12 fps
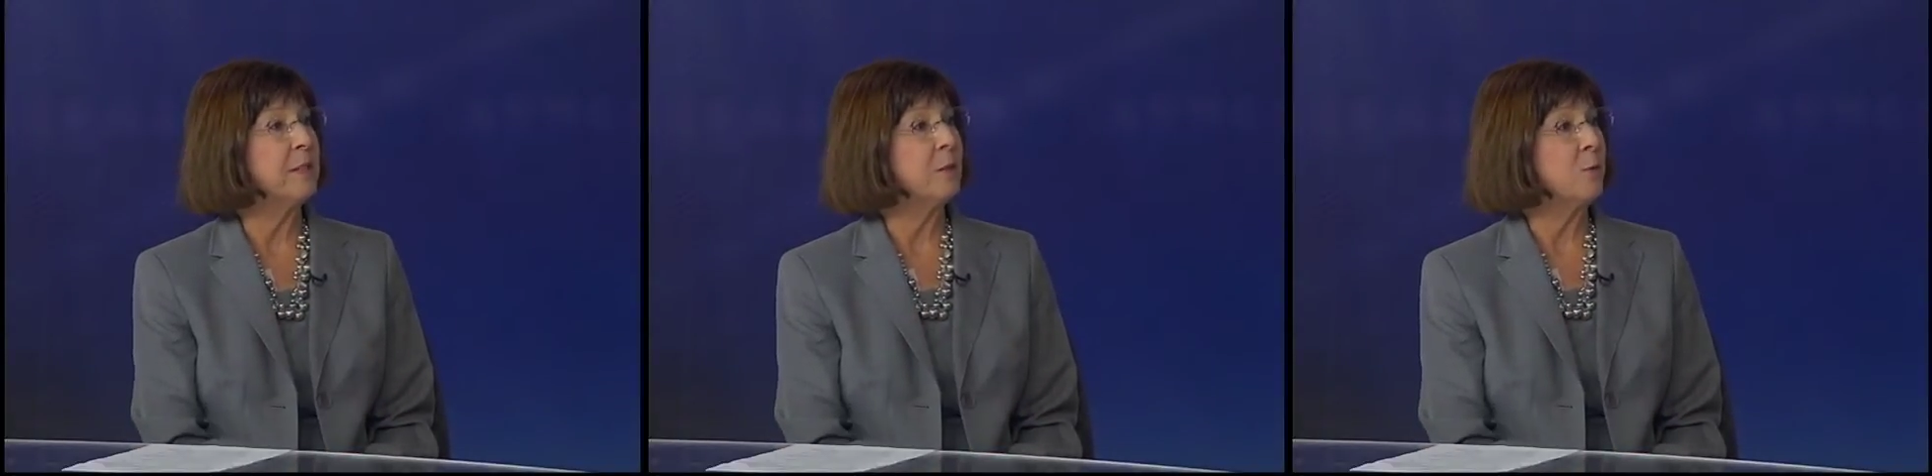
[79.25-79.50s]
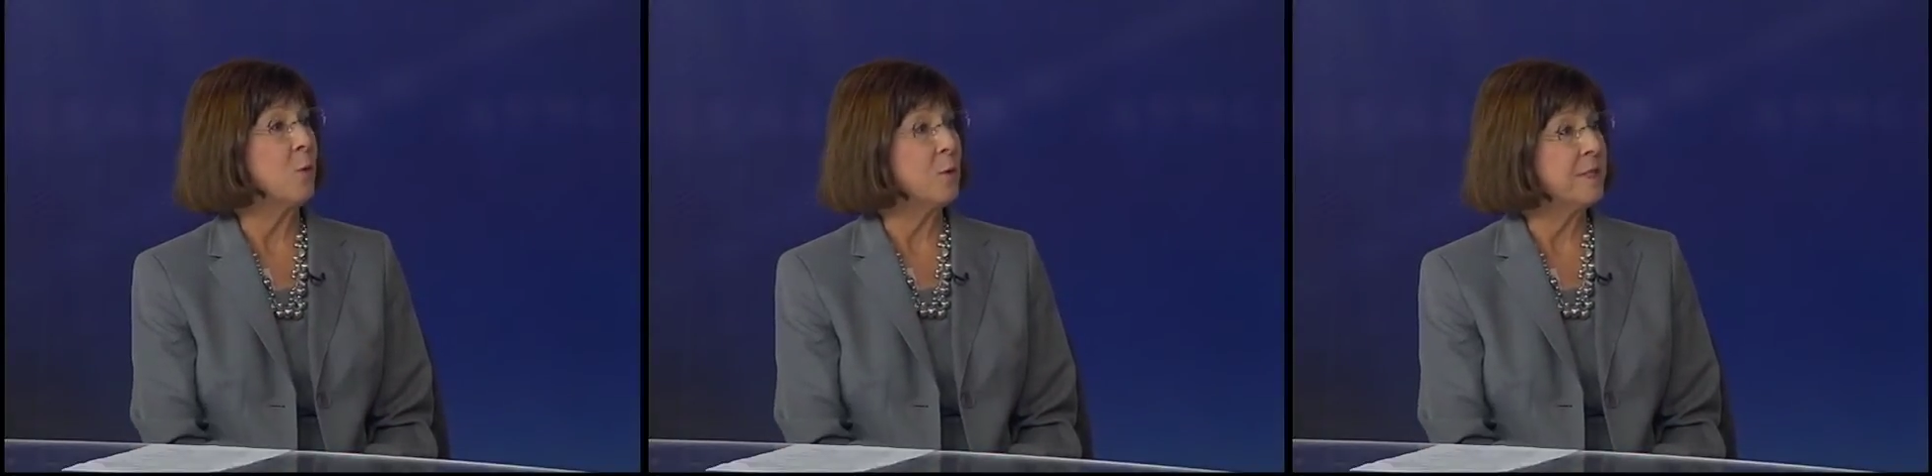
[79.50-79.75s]

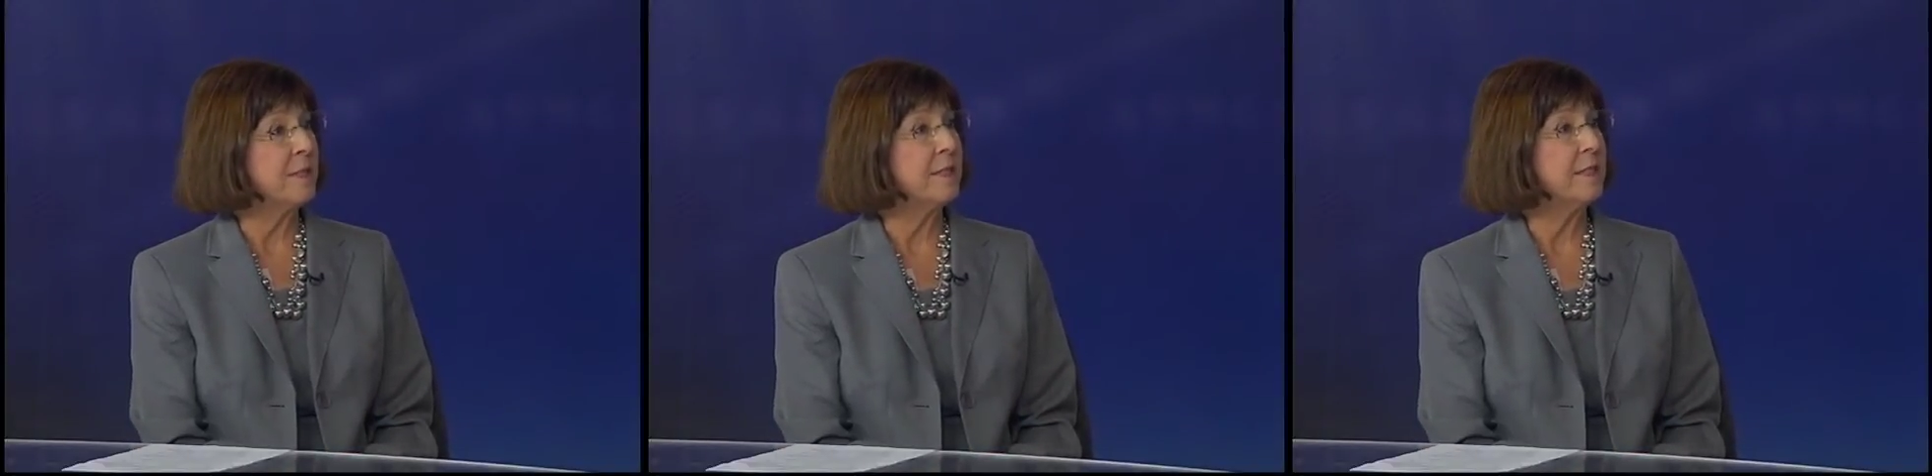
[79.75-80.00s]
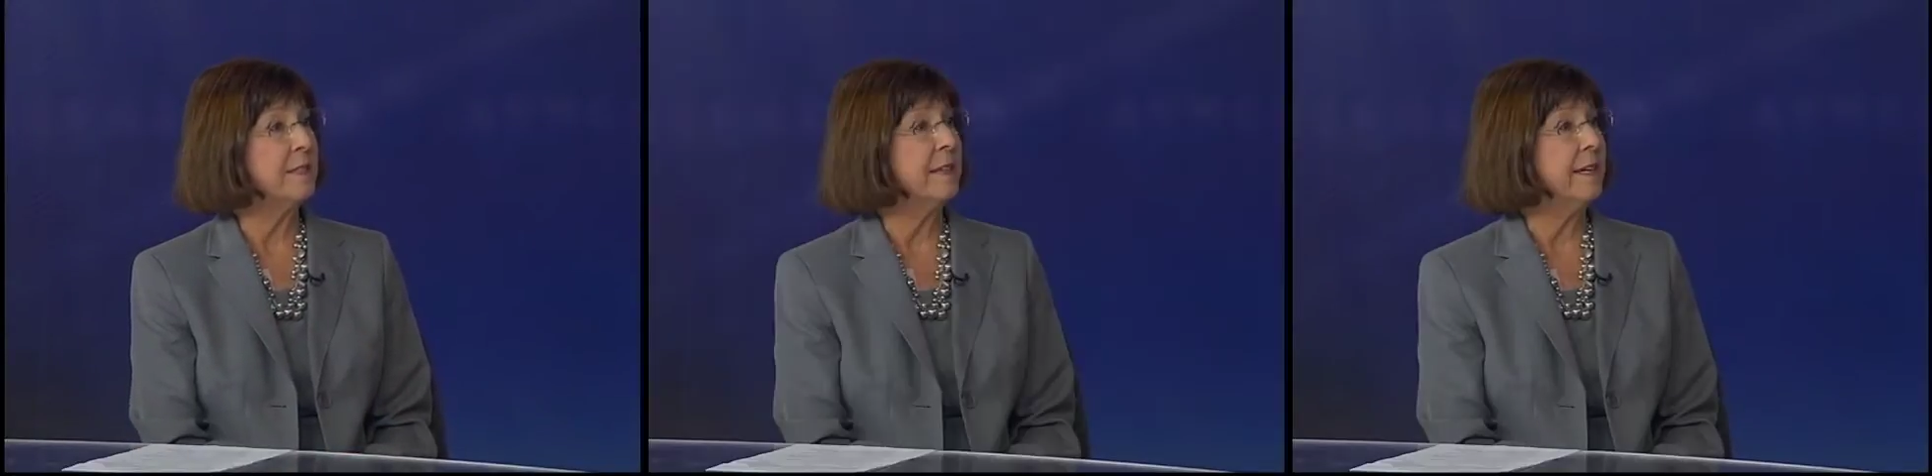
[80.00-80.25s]
courses
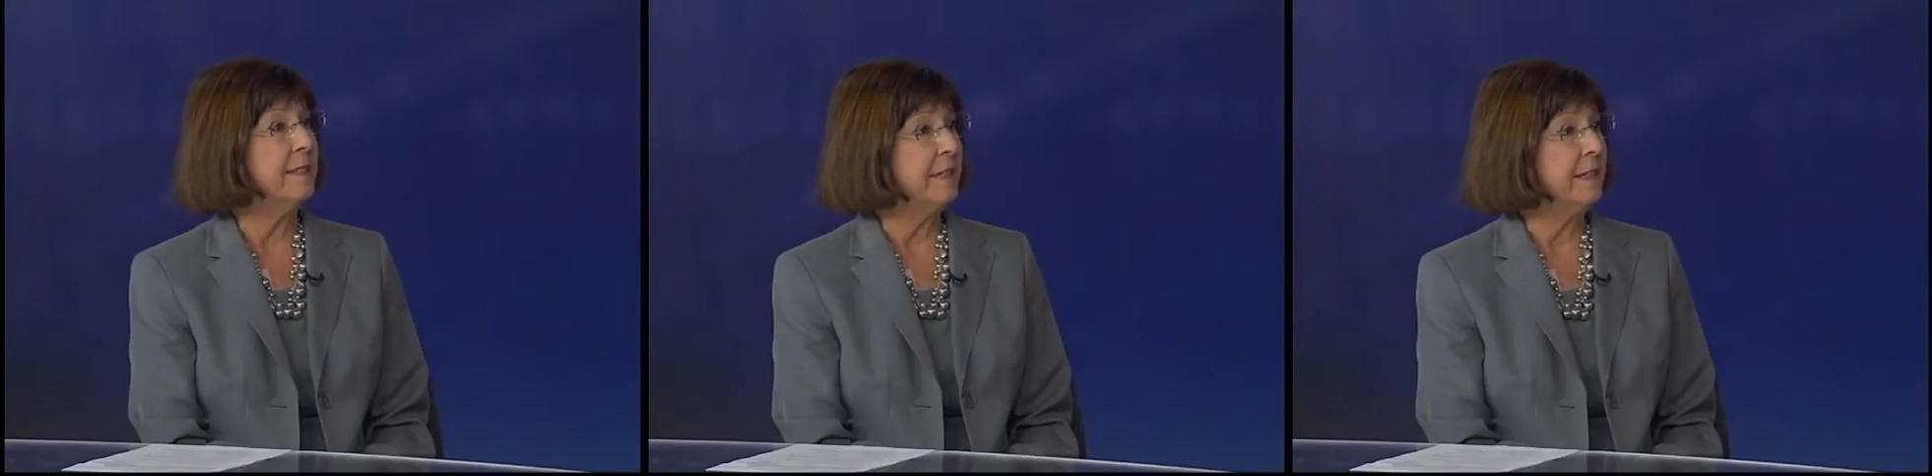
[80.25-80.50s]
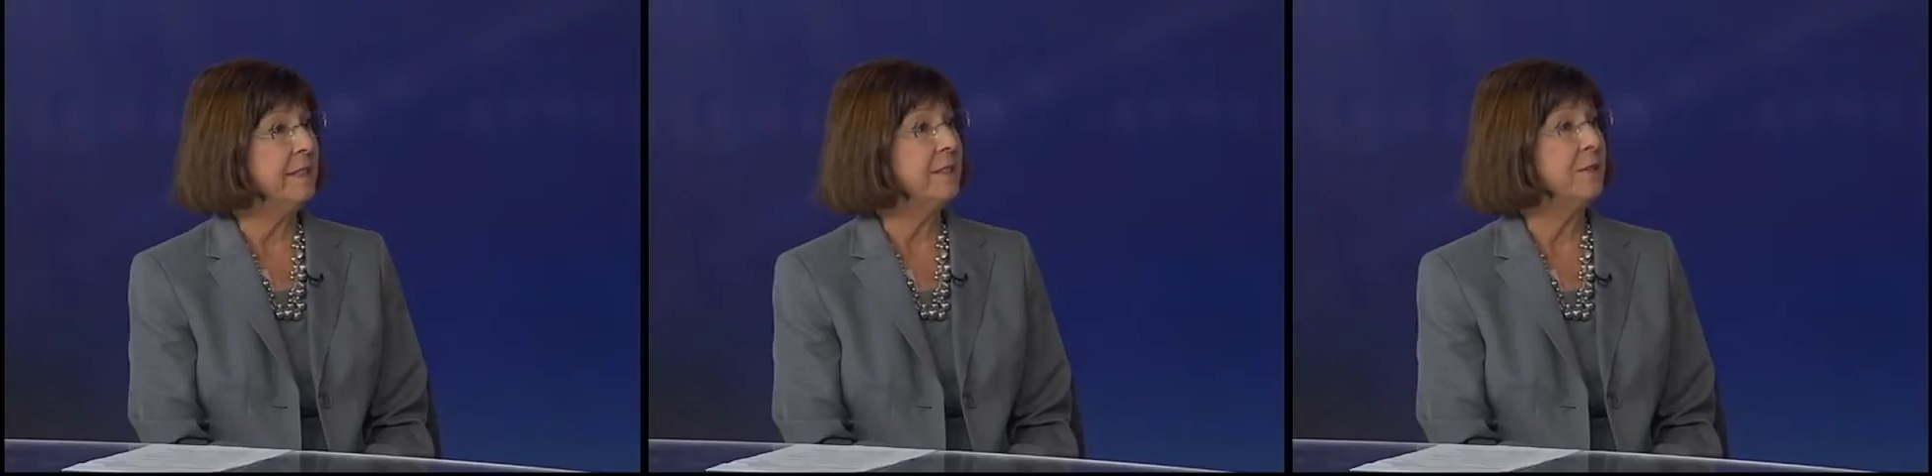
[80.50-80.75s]
that they
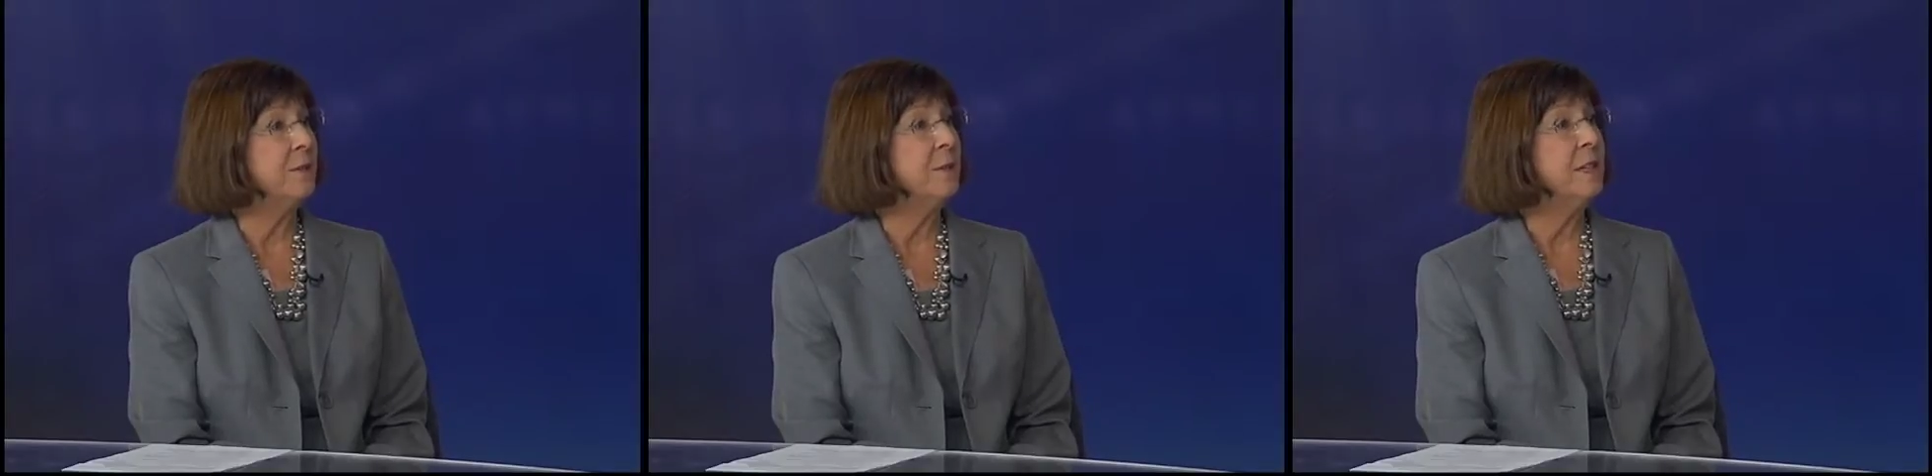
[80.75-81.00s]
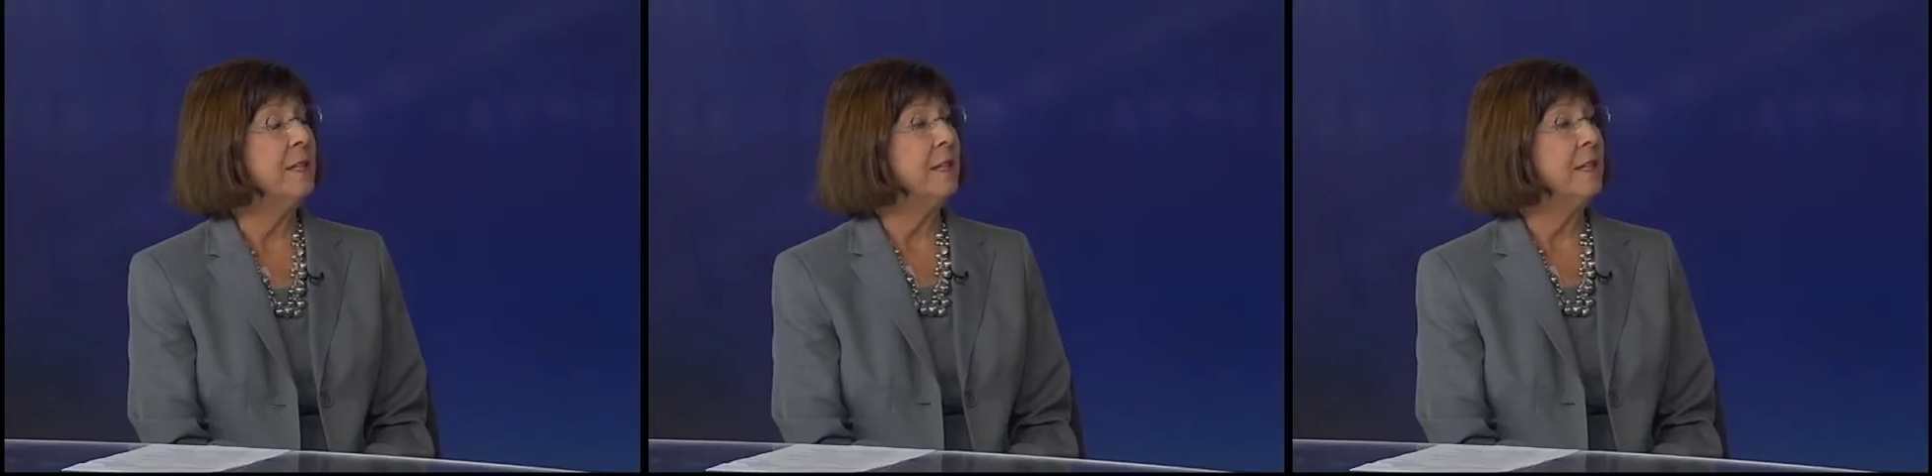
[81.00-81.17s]
need to